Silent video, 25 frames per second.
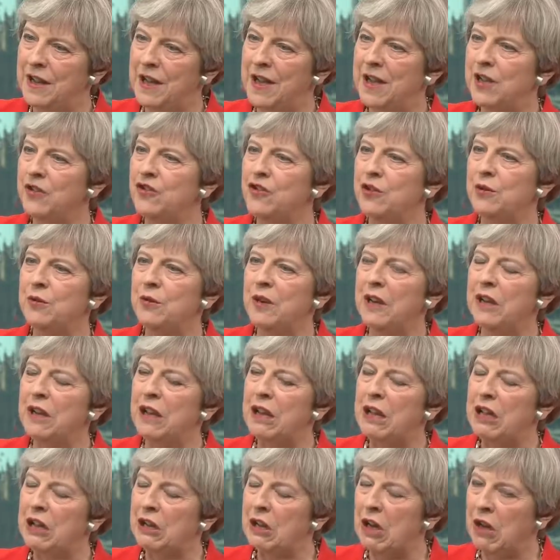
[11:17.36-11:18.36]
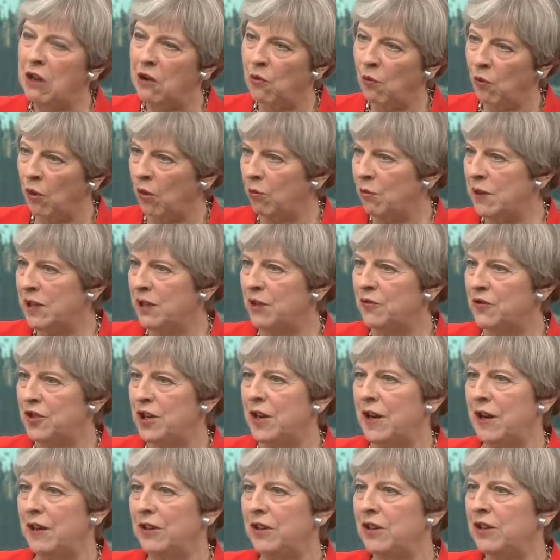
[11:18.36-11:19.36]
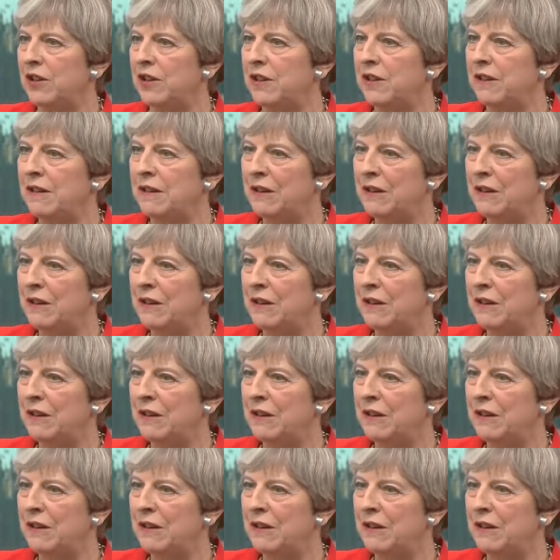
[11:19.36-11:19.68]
Andrew, what we have done,